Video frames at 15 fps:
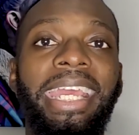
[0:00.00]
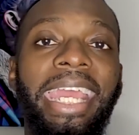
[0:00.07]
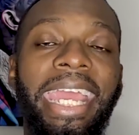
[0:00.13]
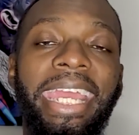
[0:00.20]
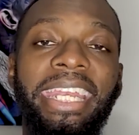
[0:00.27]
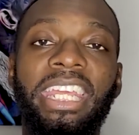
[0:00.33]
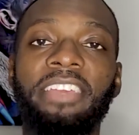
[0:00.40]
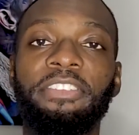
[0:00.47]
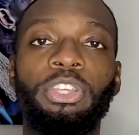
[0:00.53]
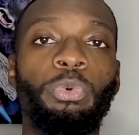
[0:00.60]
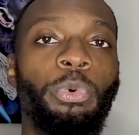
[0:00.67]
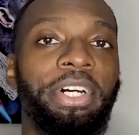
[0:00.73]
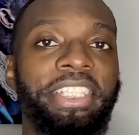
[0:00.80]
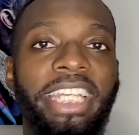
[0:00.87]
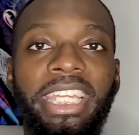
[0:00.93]
and giving you
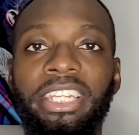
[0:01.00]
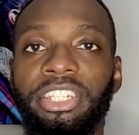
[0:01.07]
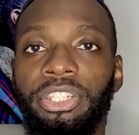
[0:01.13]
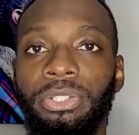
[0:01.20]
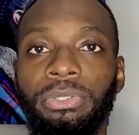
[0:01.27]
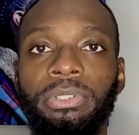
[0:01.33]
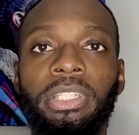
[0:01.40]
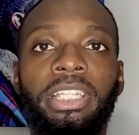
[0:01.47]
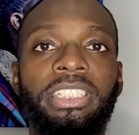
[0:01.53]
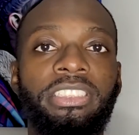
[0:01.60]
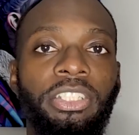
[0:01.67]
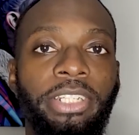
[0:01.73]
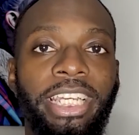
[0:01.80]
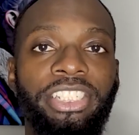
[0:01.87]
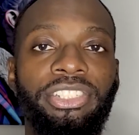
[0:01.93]
one thing to do
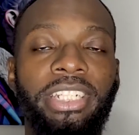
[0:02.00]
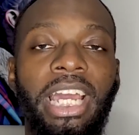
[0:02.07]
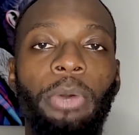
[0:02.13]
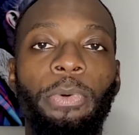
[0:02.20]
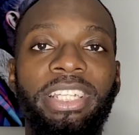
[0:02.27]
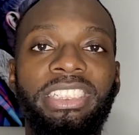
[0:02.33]
so that you're not